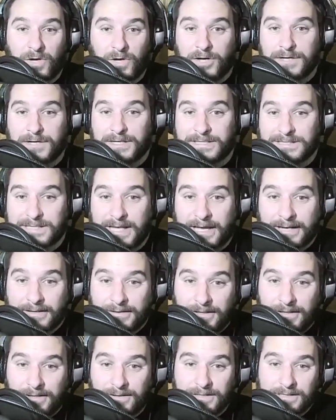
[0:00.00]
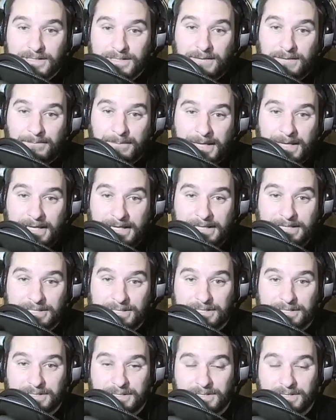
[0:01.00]
aren't exactly on the same page
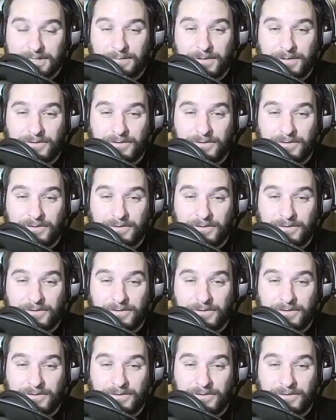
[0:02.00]
as some